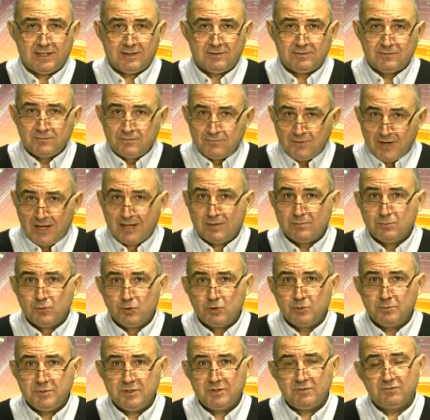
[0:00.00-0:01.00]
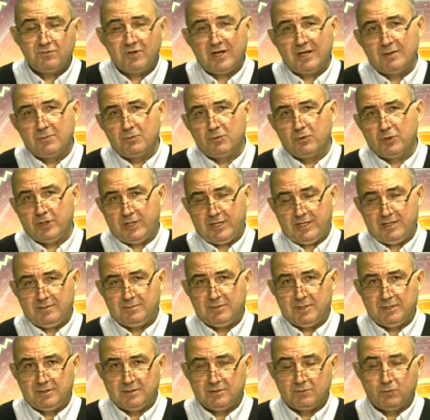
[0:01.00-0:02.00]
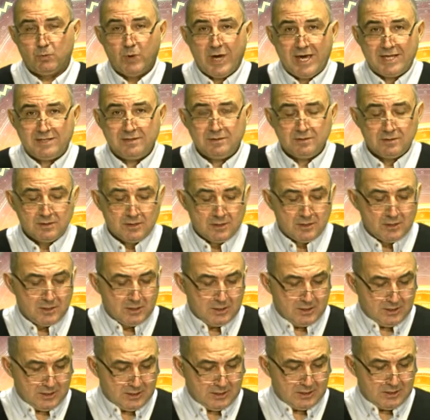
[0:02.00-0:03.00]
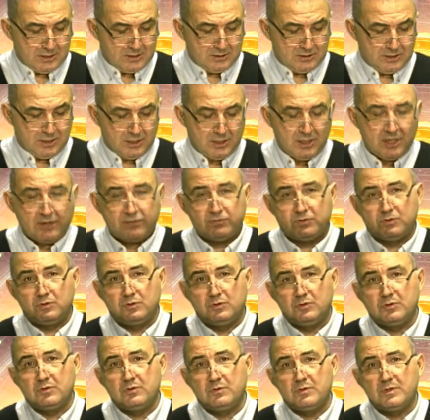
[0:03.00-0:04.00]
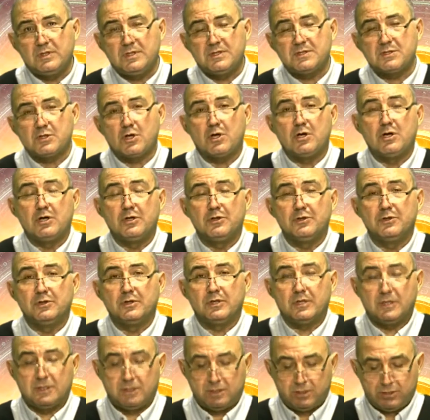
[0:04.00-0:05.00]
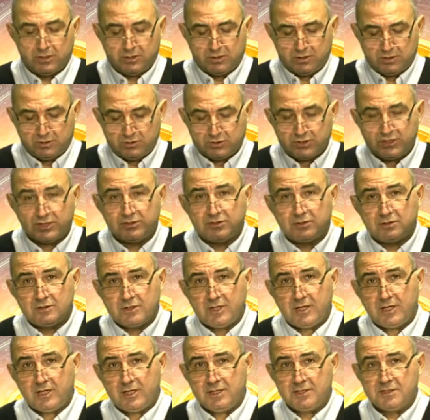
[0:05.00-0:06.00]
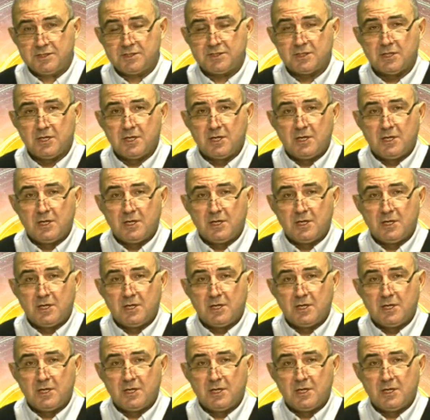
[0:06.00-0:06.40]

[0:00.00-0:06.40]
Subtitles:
Vel-Mumin, Vel-Muhaymin. When they have to do this on Saturdays,